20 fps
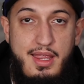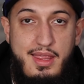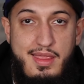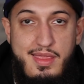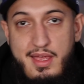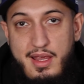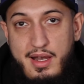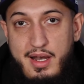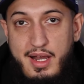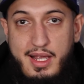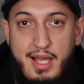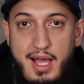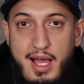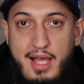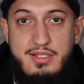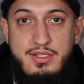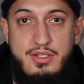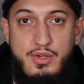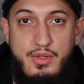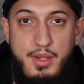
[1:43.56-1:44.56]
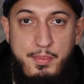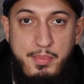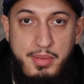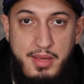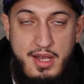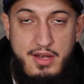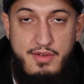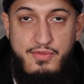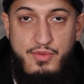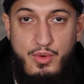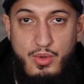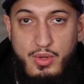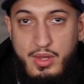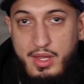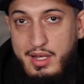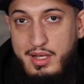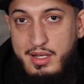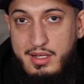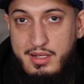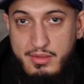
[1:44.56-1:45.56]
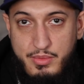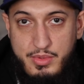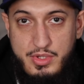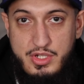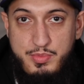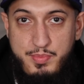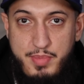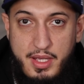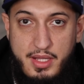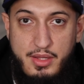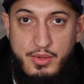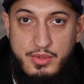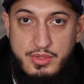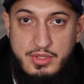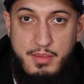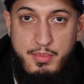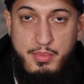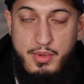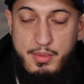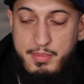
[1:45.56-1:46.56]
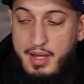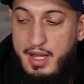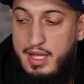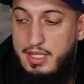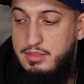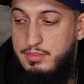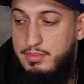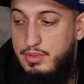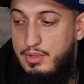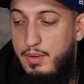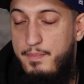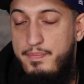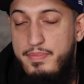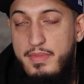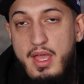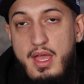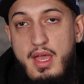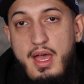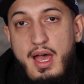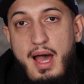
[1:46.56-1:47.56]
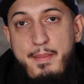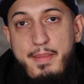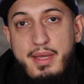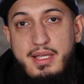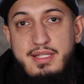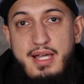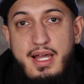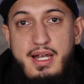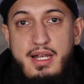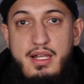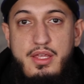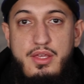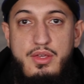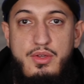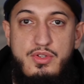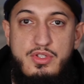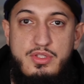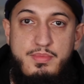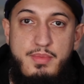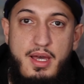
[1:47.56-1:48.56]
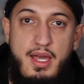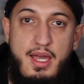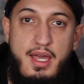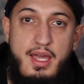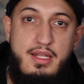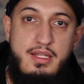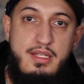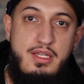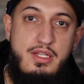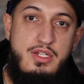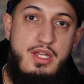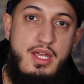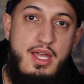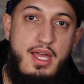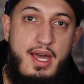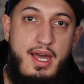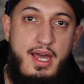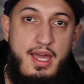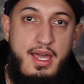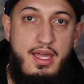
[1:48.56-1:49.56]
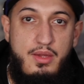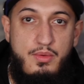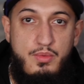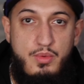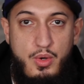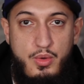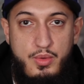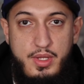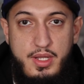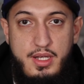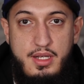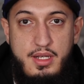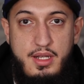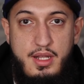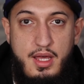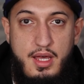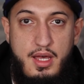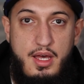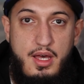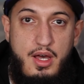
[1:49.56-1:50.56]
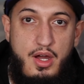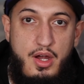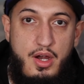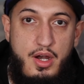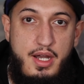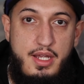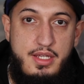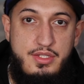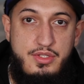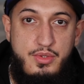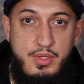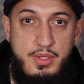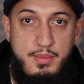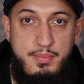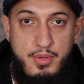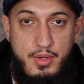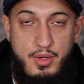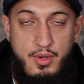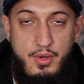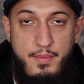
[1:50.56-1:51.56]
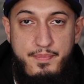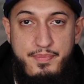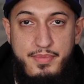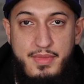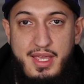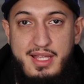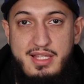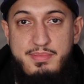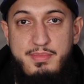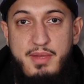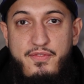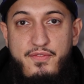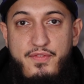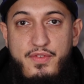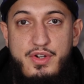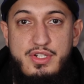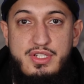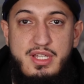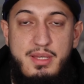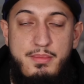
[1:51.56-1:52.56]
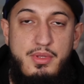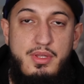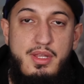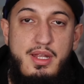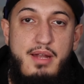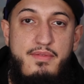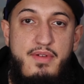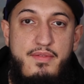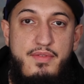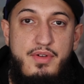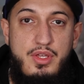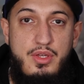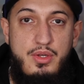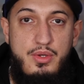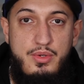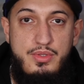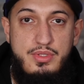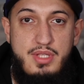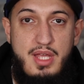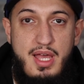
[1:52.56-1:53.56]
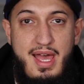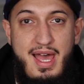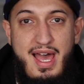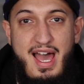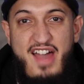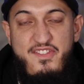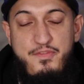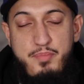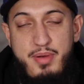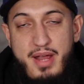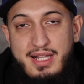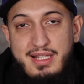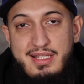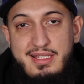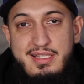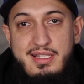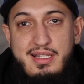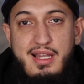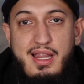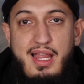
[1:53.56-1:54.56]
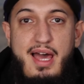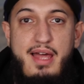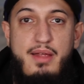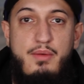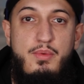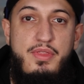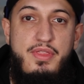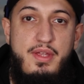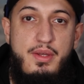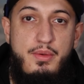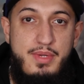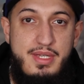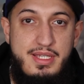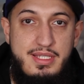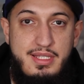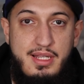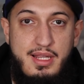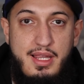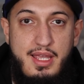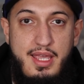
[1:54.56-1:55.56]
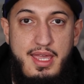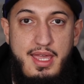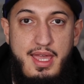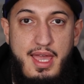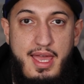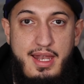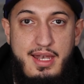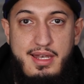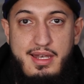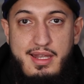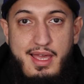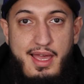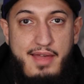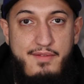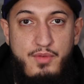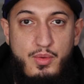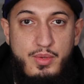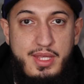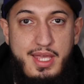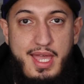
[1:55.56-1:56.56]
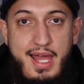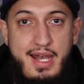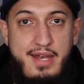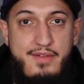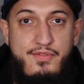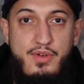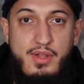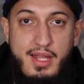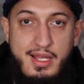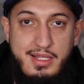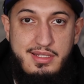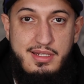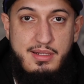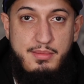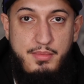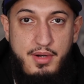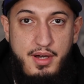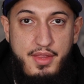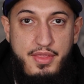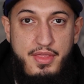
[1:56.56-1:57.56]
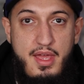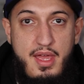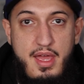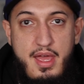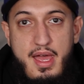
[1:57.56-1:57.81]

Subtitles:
they're at Costco, they're plentiful, and we just pick those up when possible. I'm excited to use my DJI Ronin RS3 Pro. It's my first gimbal that I've ever used. I've practiced it a lot with it recently, and I've only had it for less than a month.